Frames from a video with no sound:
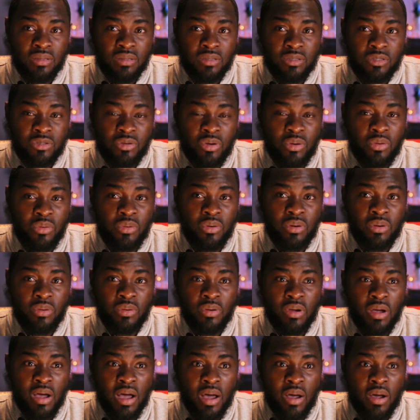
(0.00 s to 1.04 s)
So
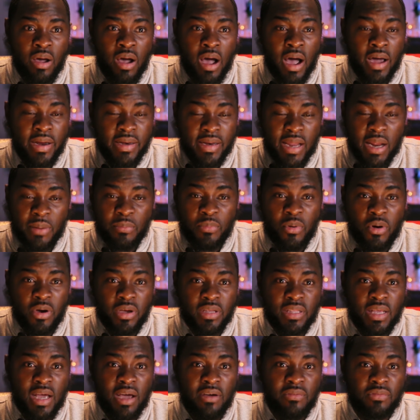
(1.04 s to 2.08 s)
at that
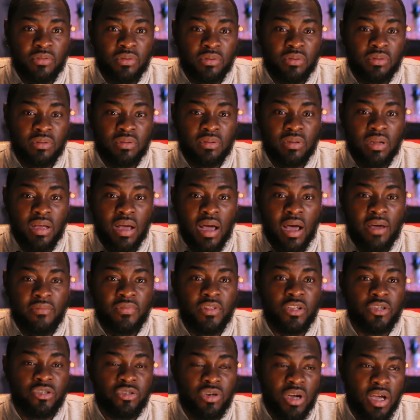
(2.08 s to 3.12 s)
point, I have to have
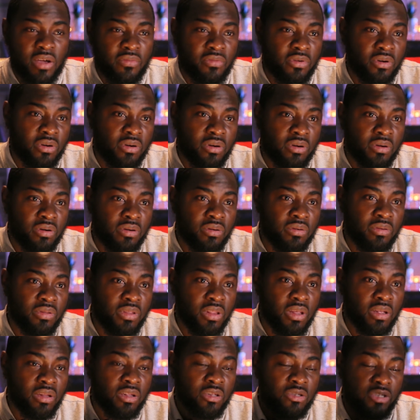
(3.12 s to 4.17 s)
the driver.
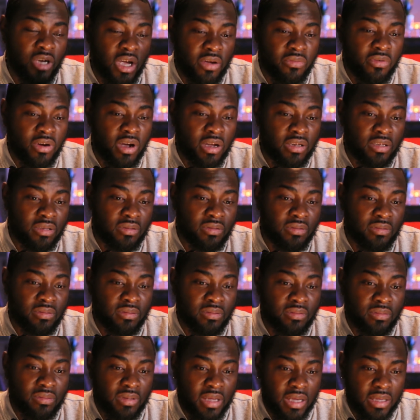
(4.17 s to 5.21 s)
The, the driver had to
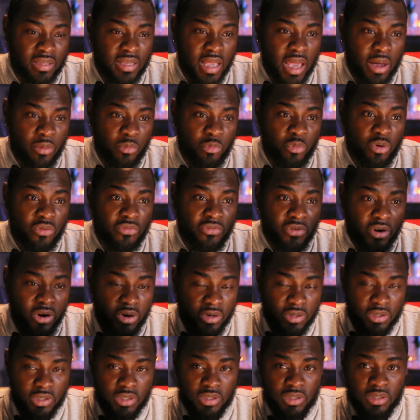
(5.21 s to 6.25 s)
take time
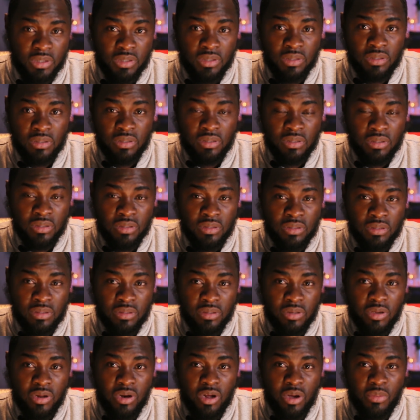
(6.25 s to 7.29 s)
reverse.
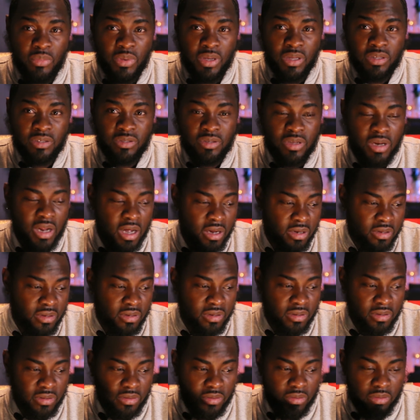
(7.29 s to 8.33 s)
You know what I mean? So that
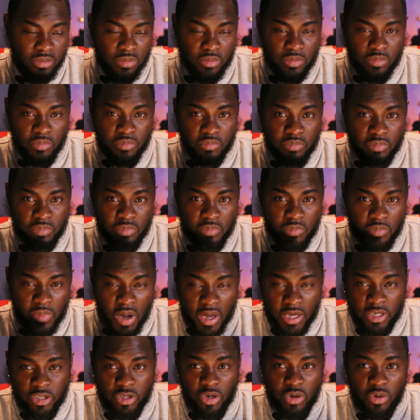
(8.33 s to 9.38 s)

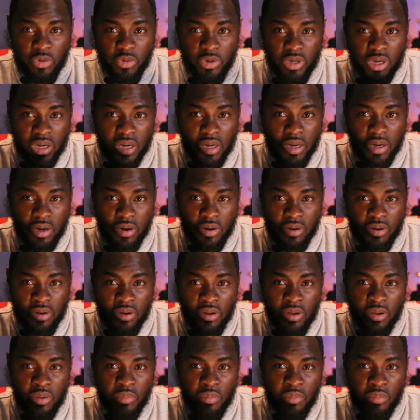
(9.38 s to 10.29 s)
my truck would clear.